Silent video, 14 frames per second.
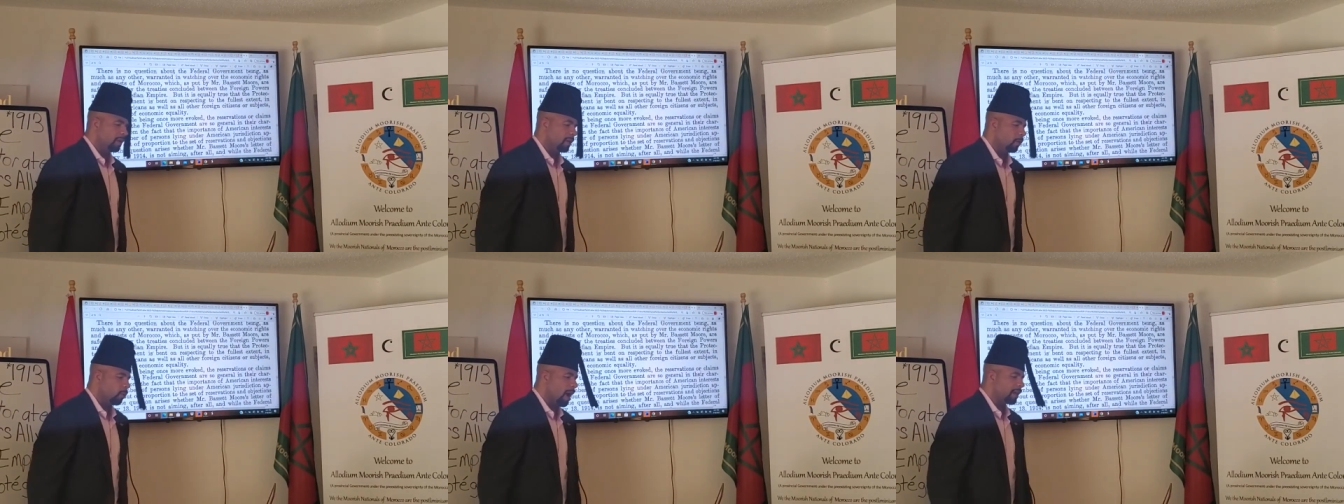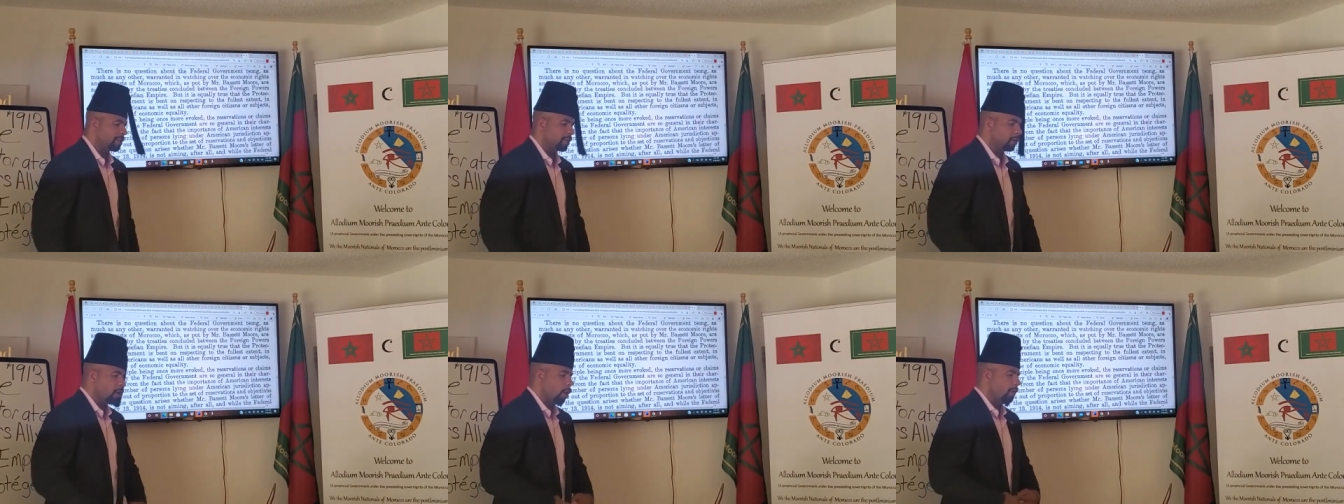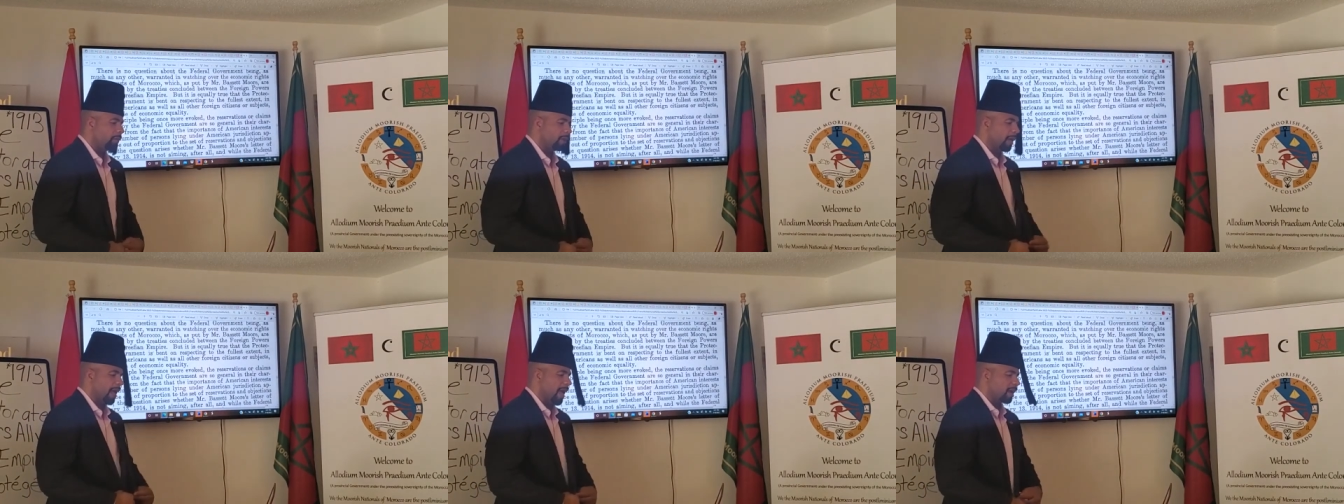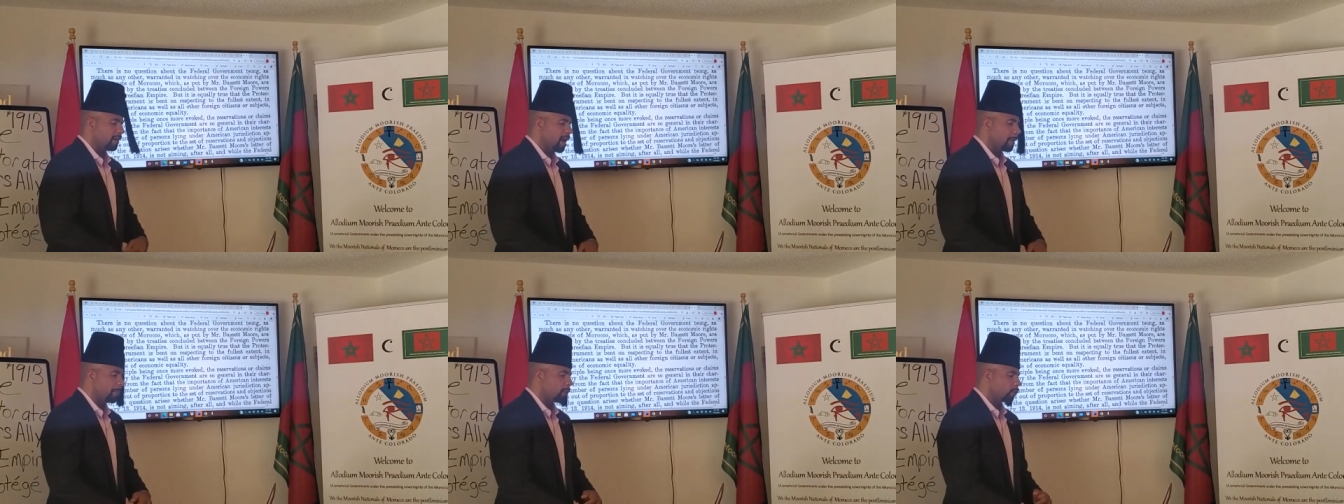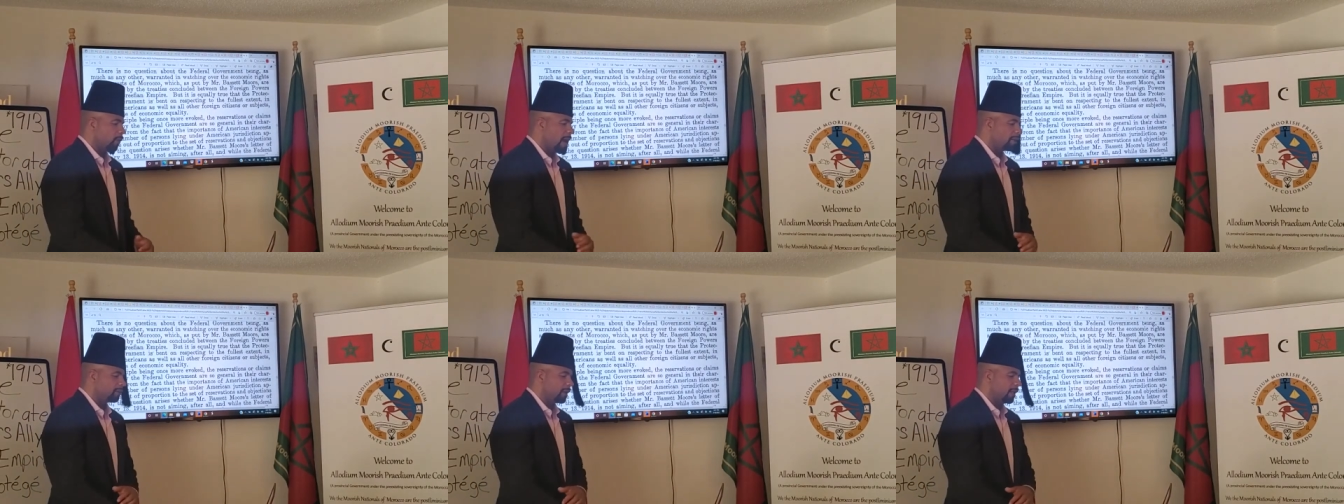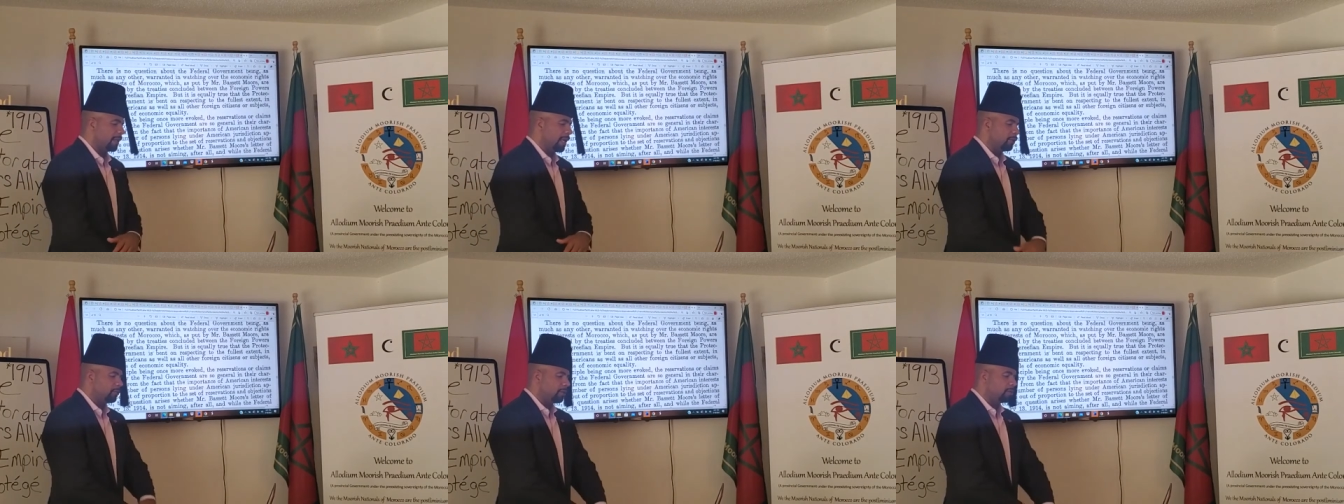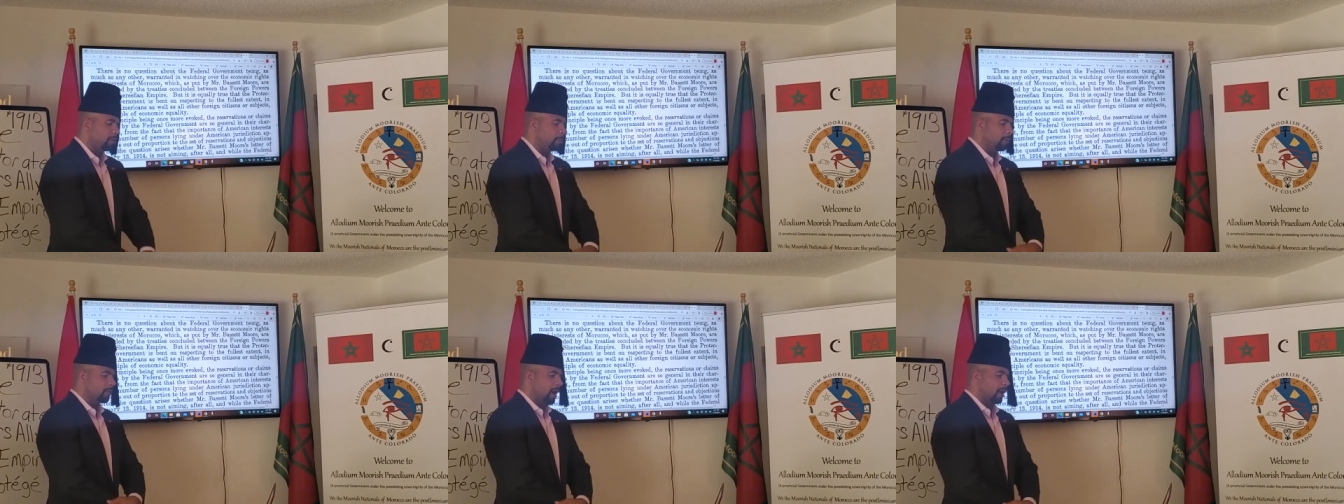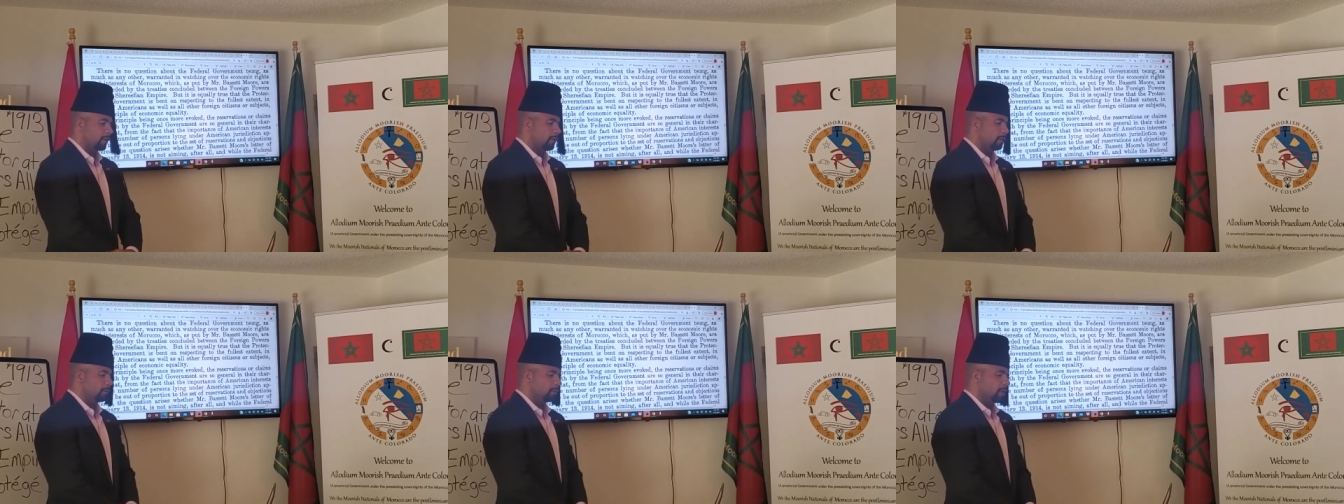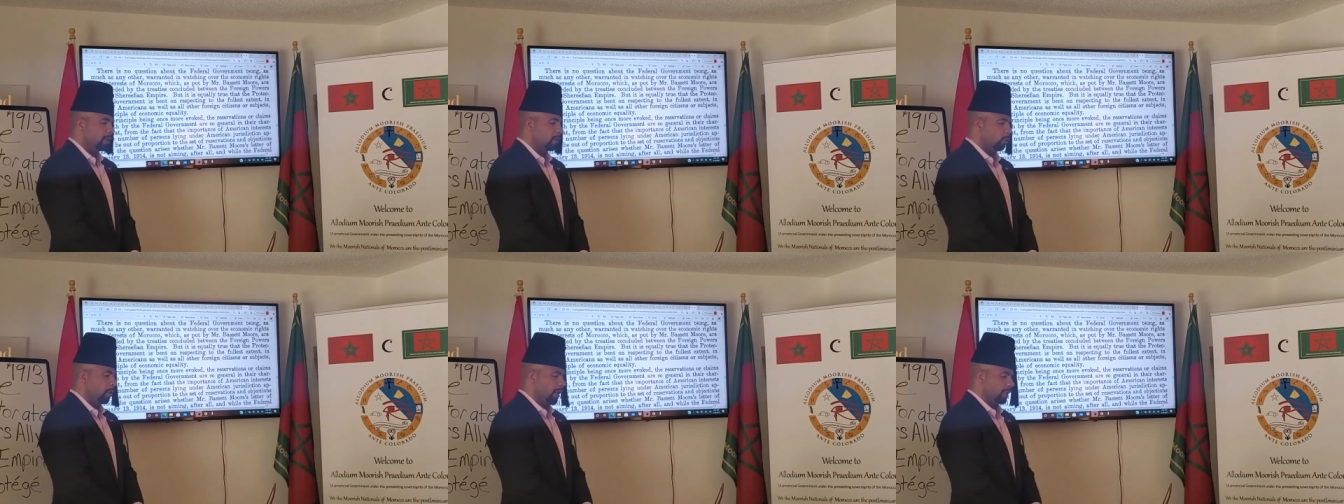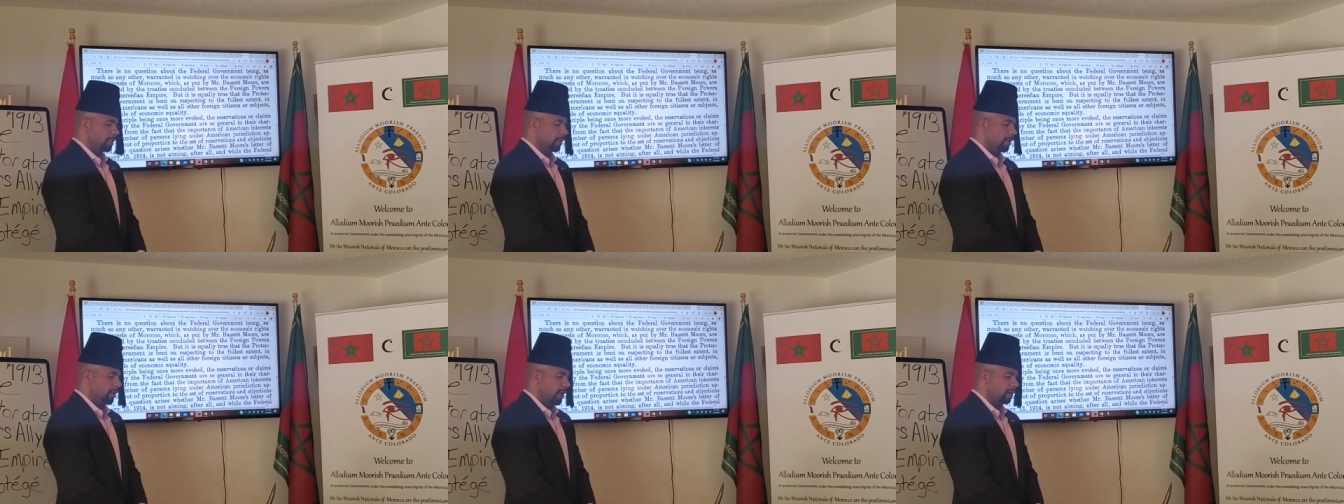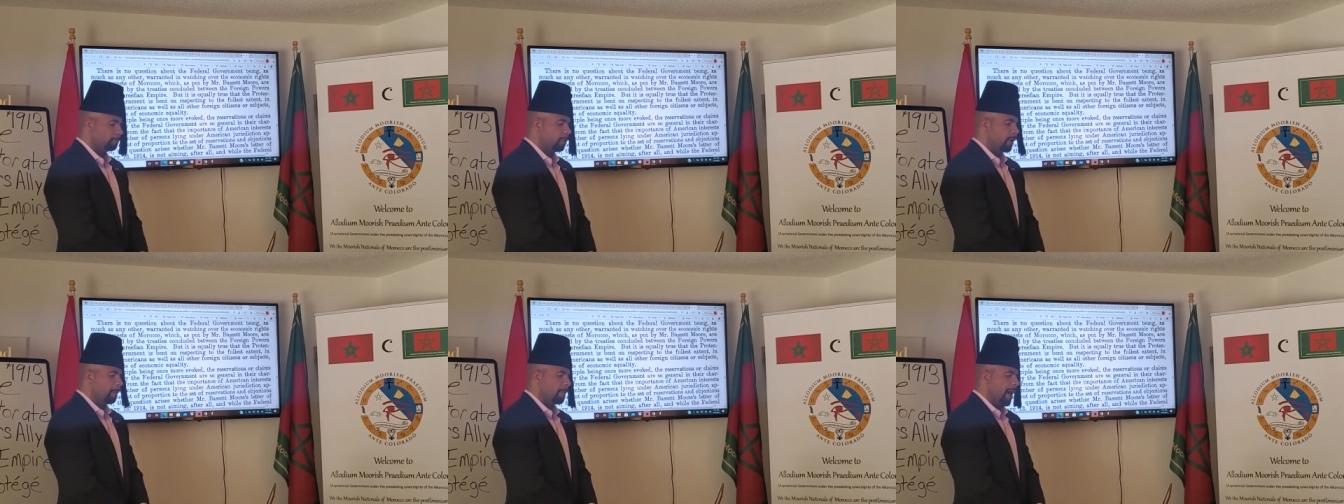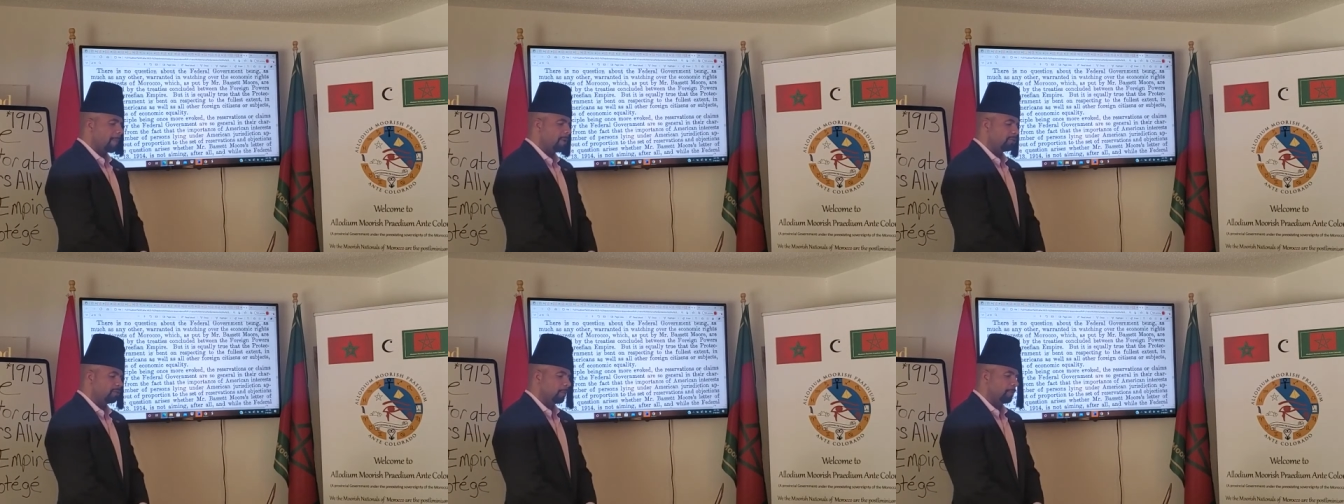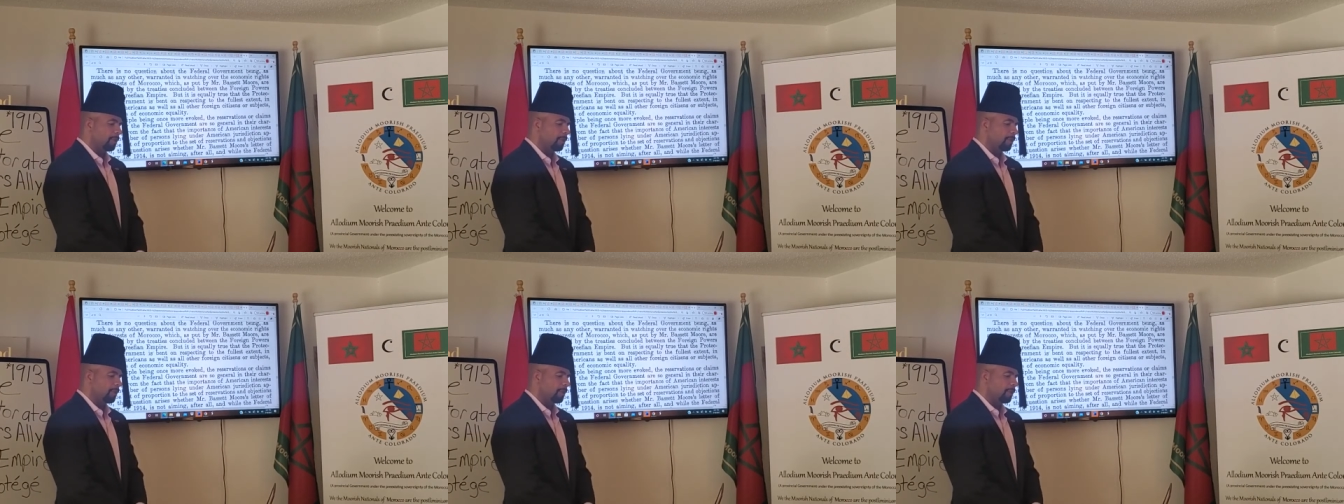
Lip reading: in watching over the economic rights and interests of Morocco, which, as put by Mr.